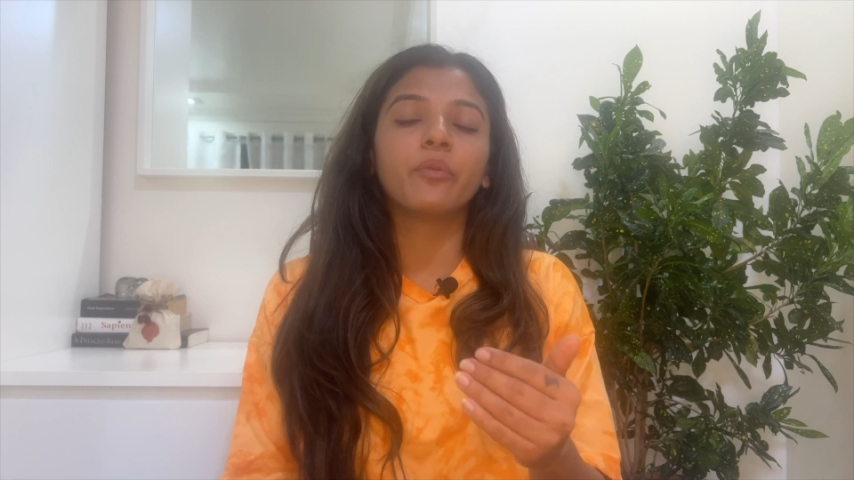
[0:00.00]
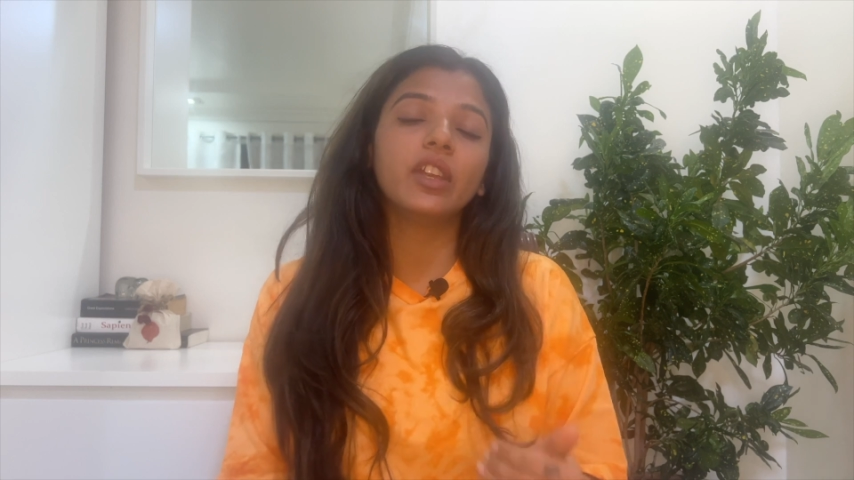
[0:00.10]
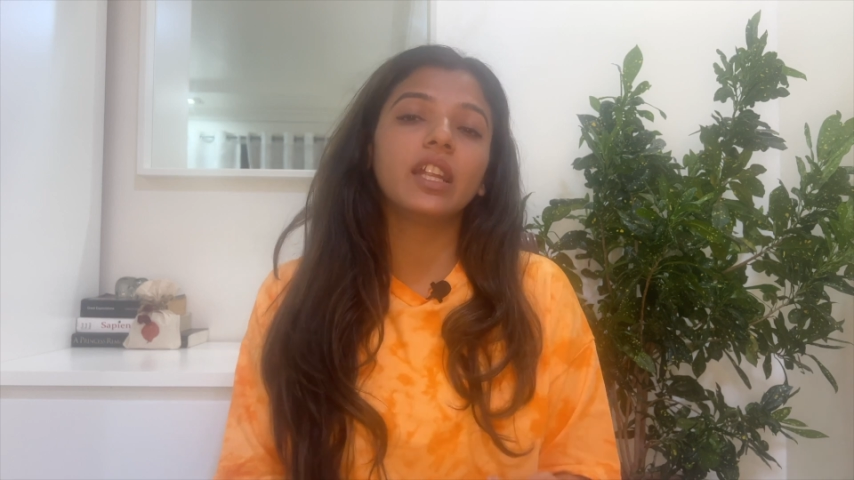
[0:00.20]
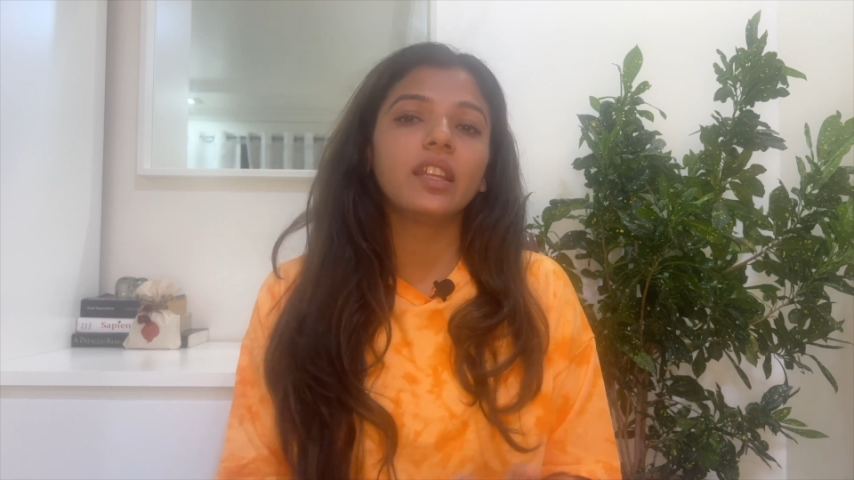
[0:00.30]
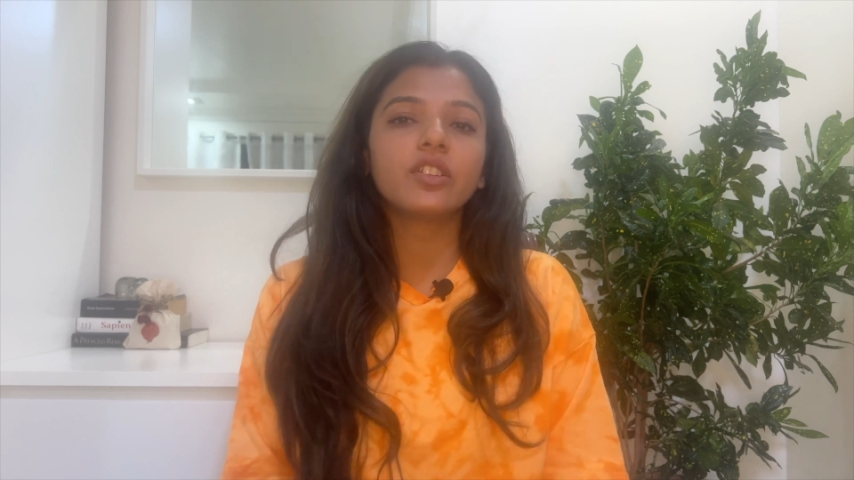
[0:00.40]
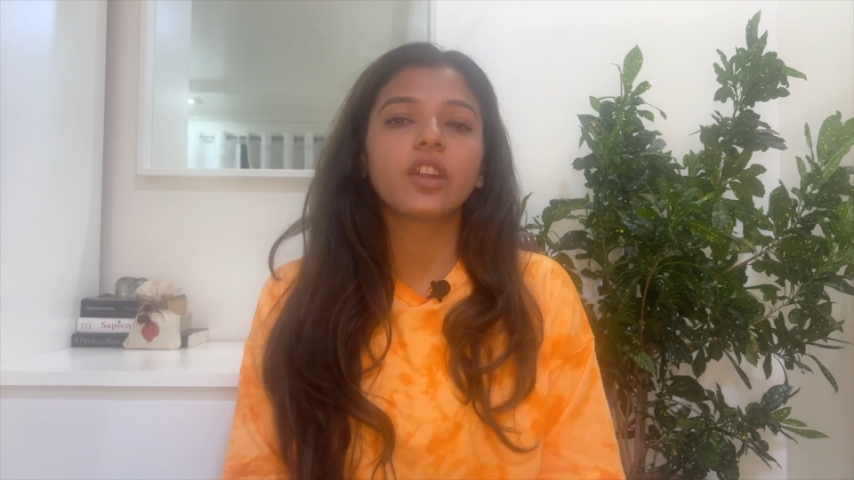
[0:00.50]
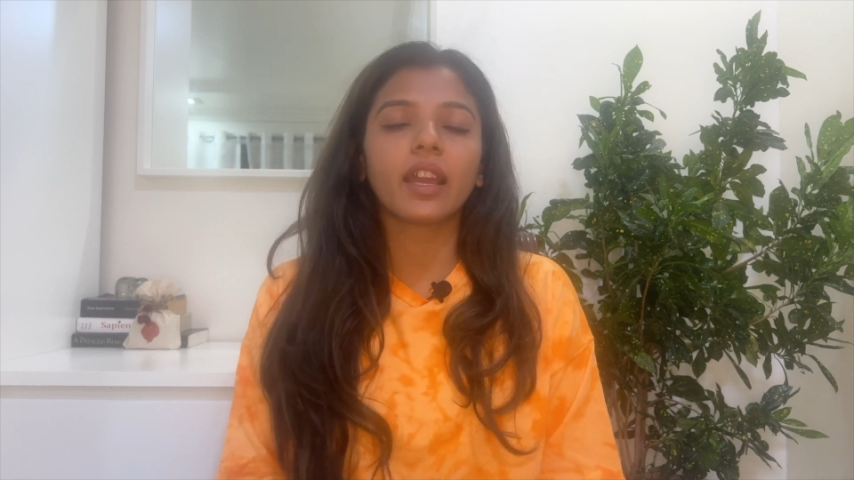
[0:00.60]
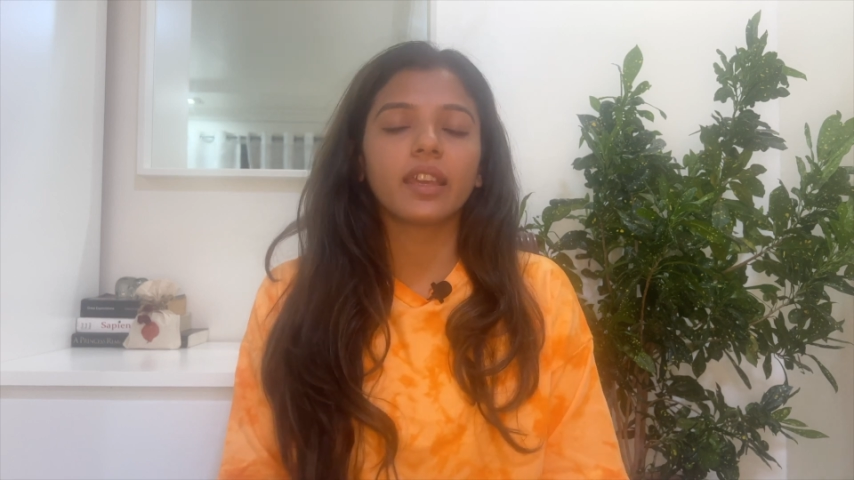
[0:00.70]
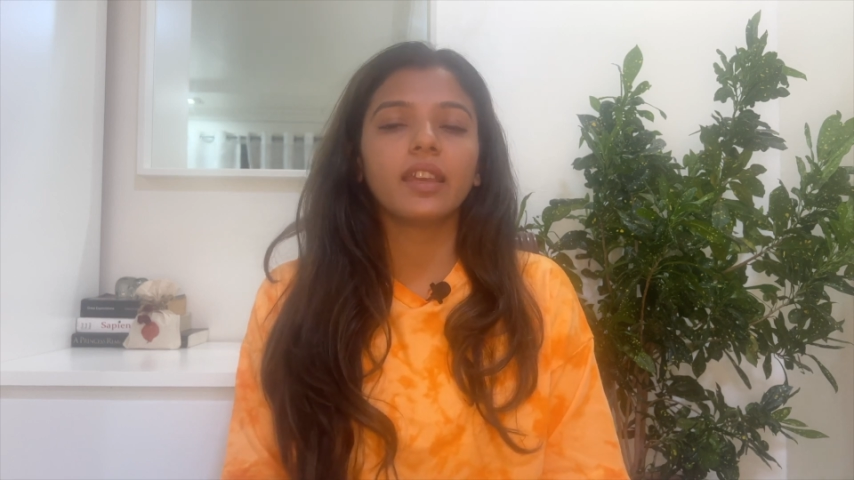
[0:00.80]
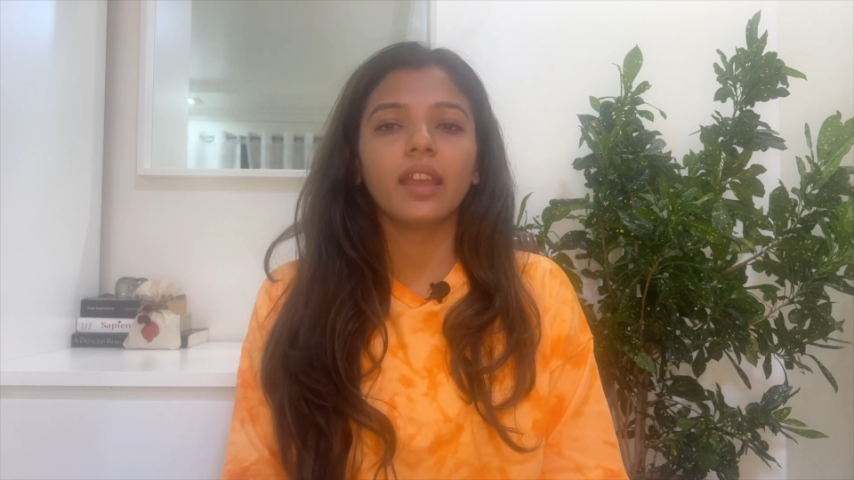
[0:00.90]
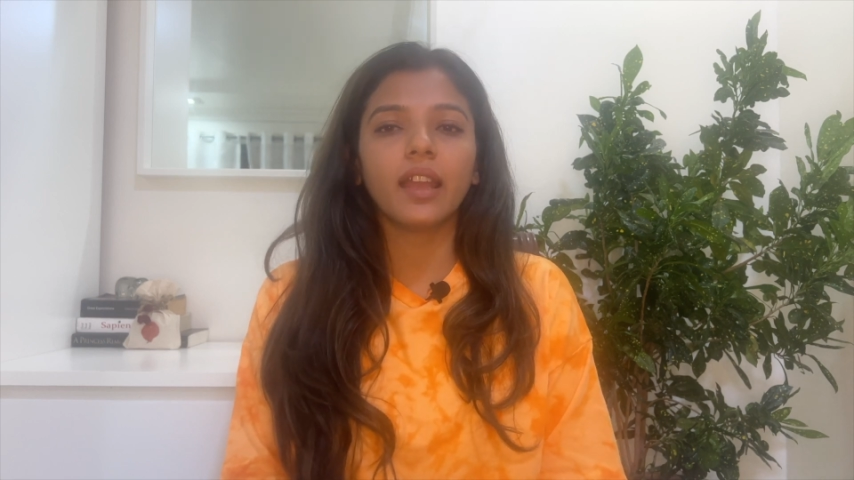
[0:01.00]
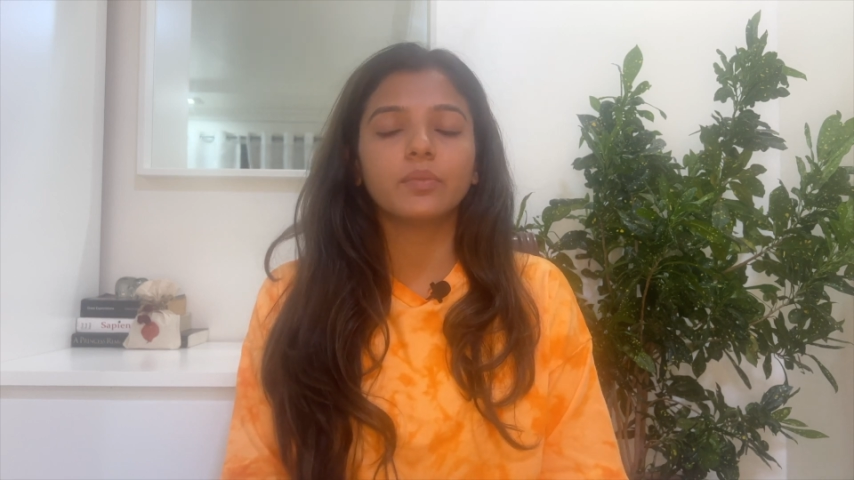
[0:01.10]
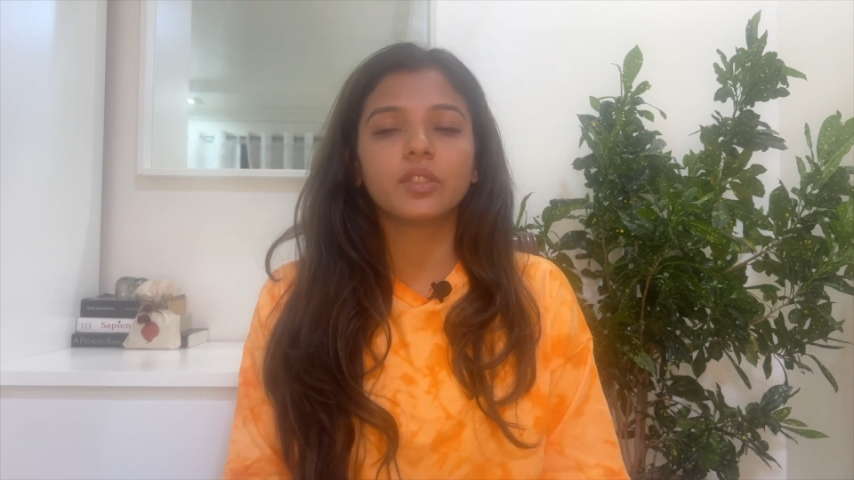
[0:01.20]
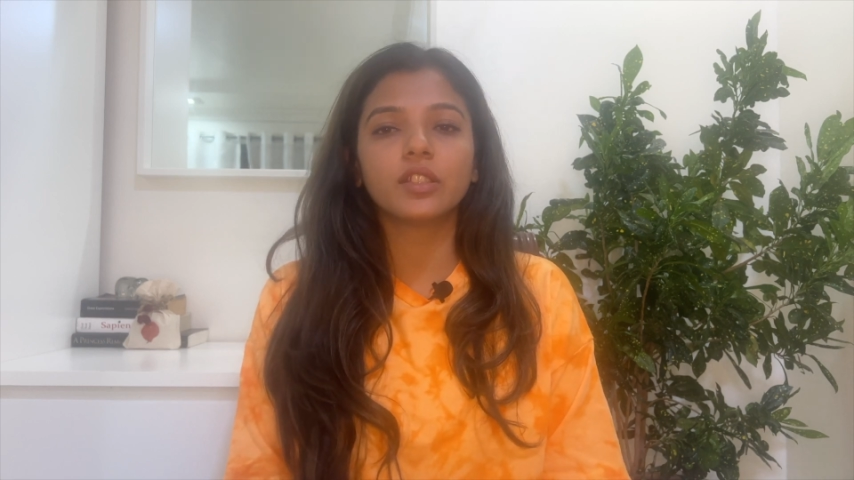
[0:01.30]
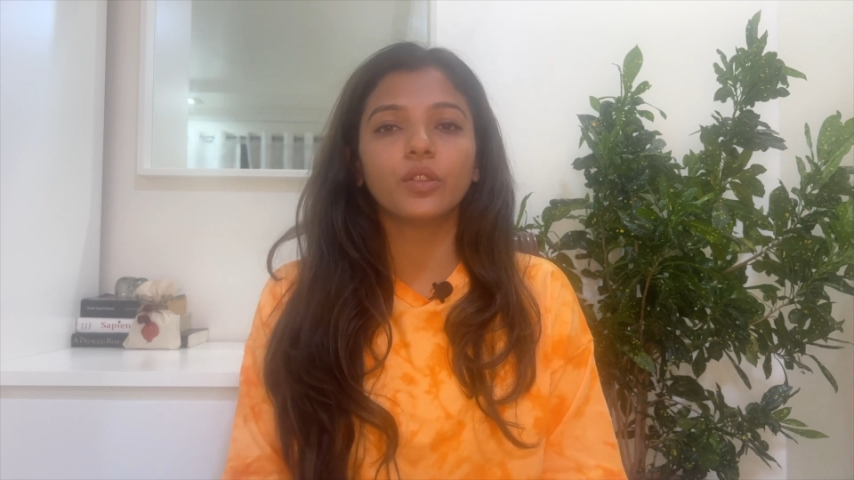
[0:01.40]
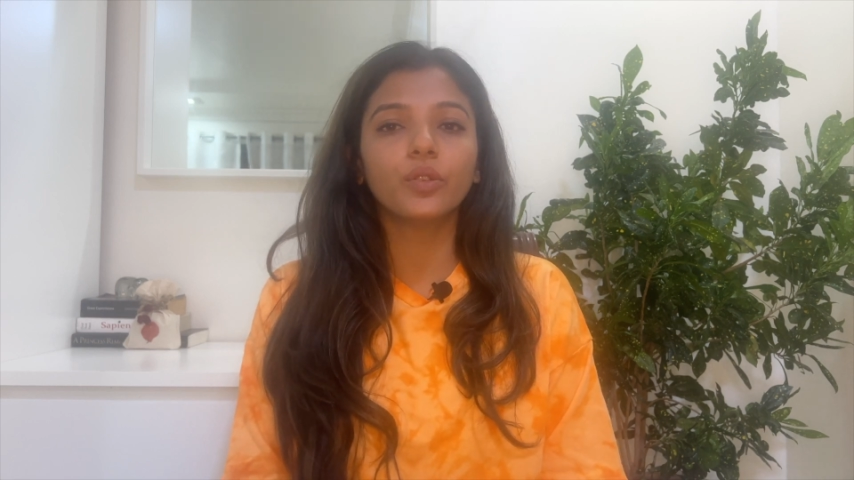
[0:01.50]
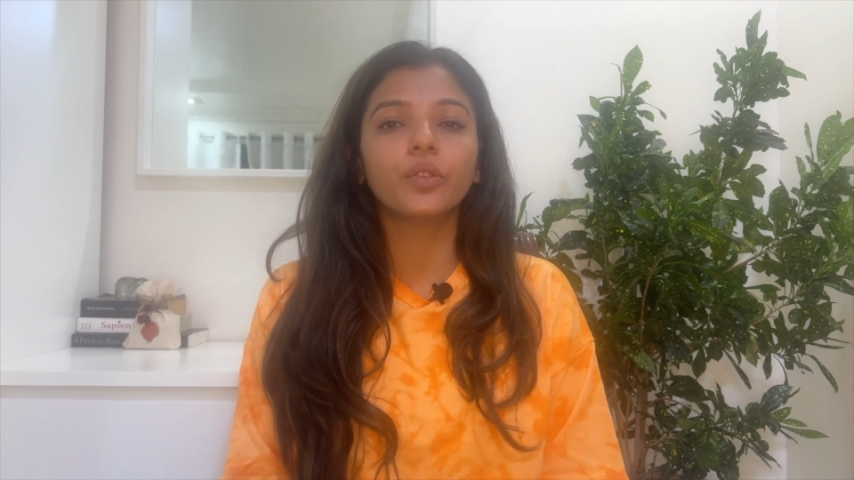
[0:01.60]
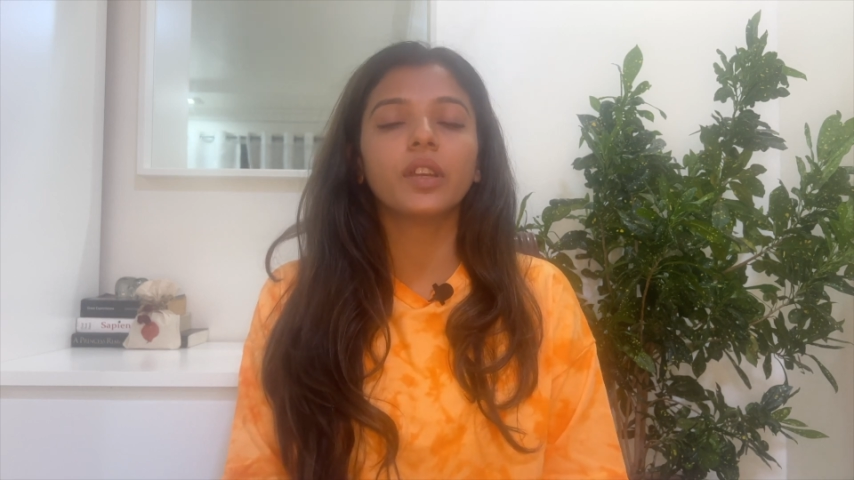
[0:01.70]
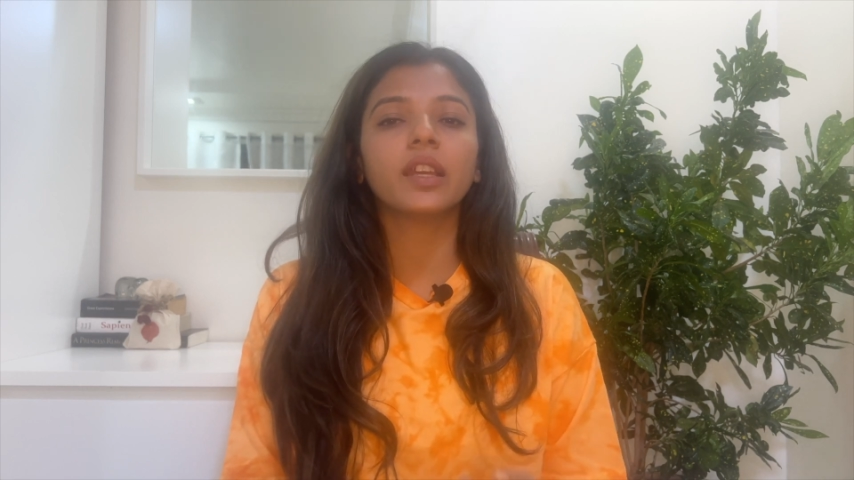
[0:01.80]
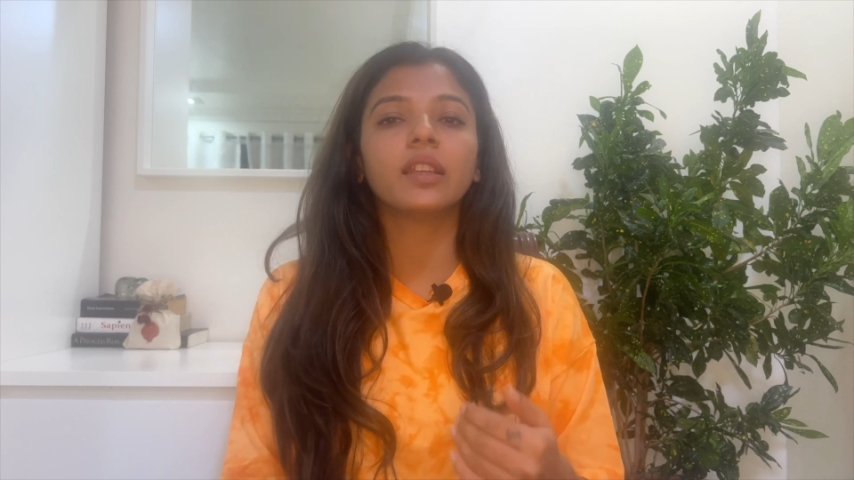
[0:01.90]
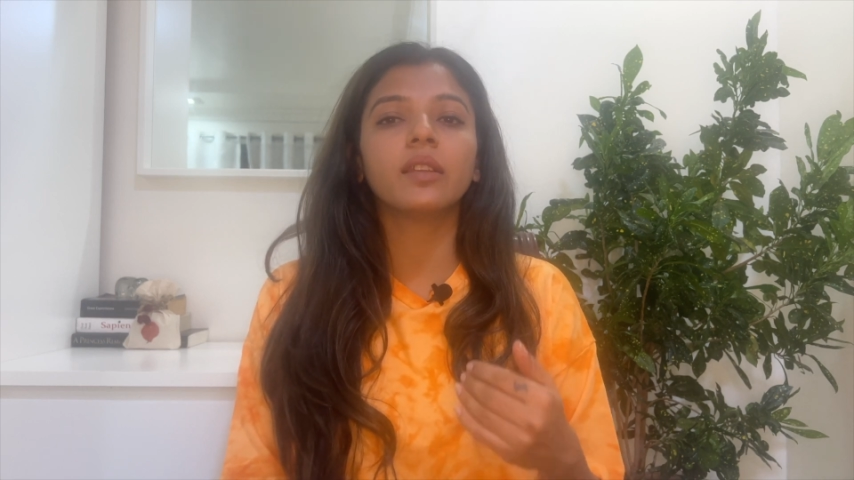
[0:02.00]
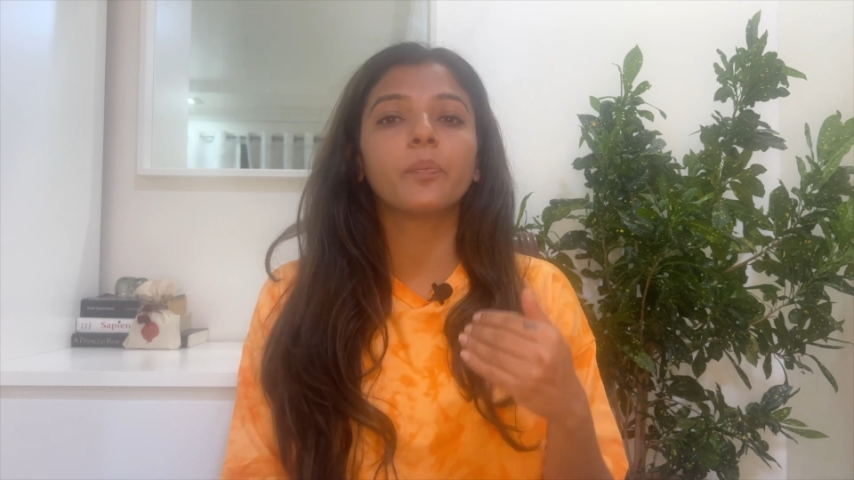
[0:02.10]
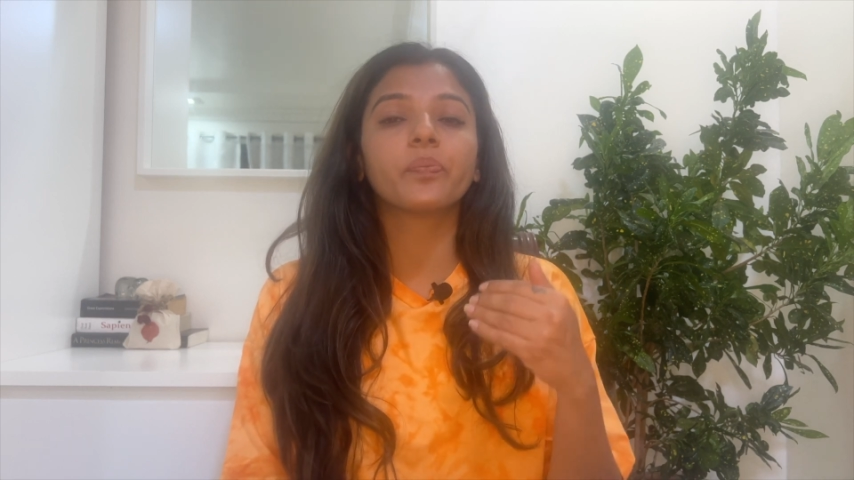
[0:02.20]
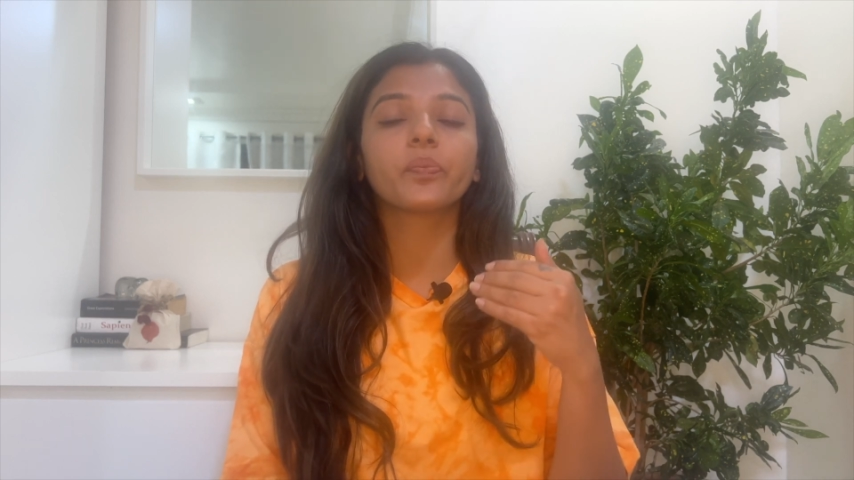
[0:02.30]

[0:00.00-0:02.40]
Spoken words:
Weekly tracking helps you in